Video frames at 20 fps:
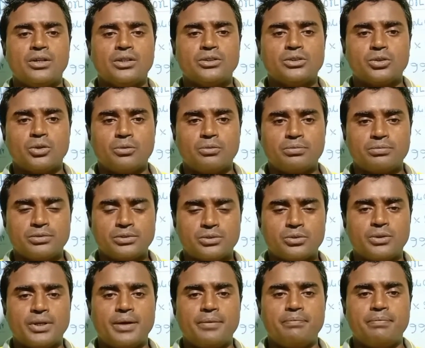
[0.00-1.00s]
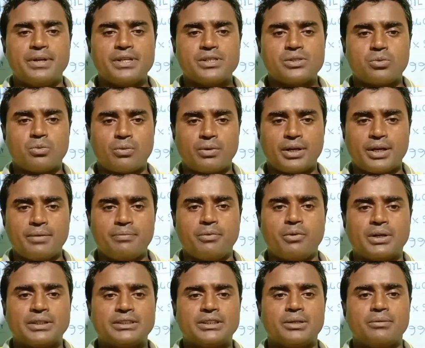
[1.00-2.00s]
So student, please keep
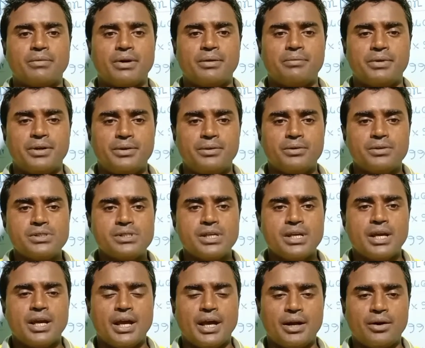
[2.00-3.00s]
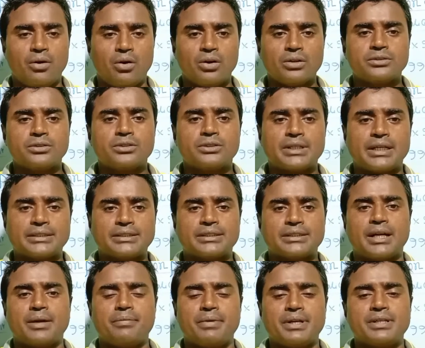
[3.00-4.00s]
watching my videos and also
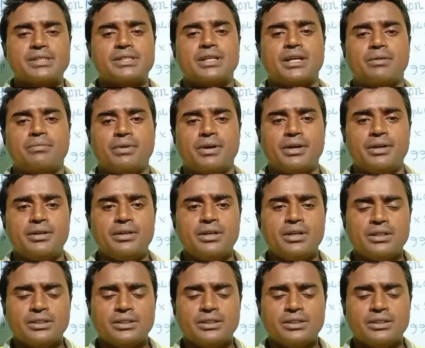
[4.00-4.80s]
subscribe and share my